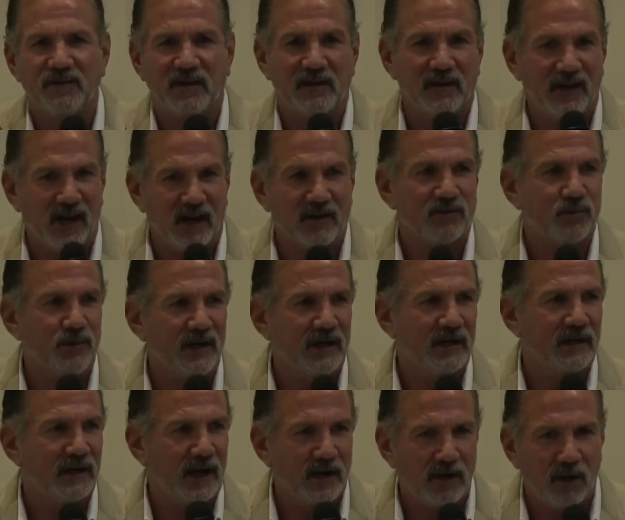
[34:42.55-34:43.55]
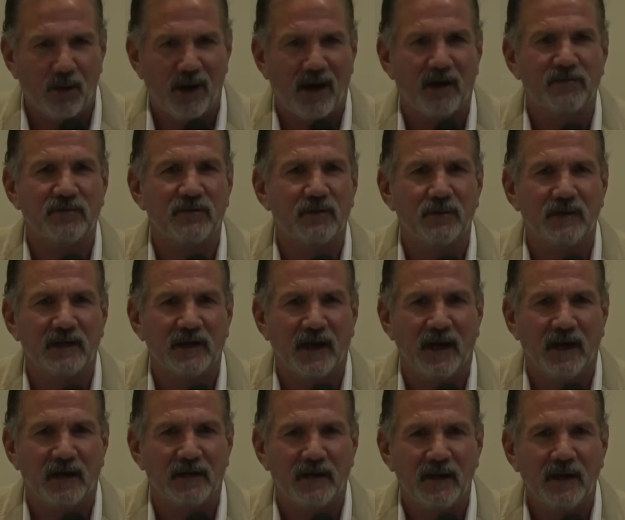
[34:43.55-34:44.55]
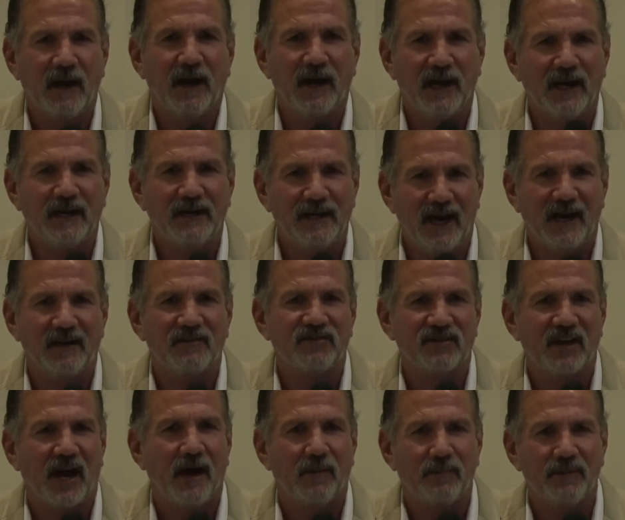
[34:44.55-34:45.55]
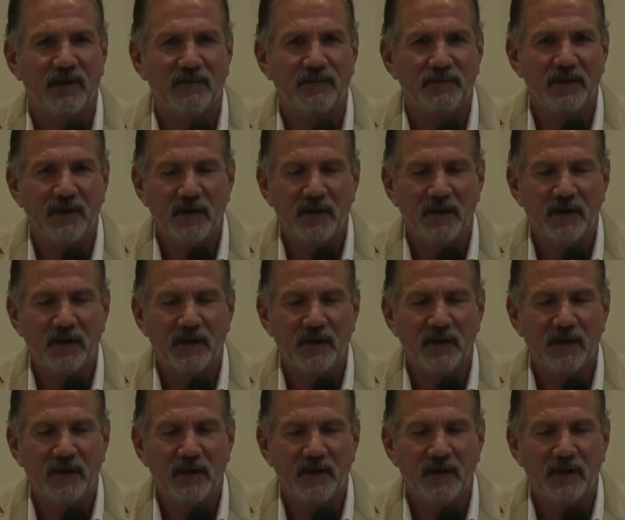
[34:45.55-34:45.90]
And the next weekend I go out and do it again and I can't stop it.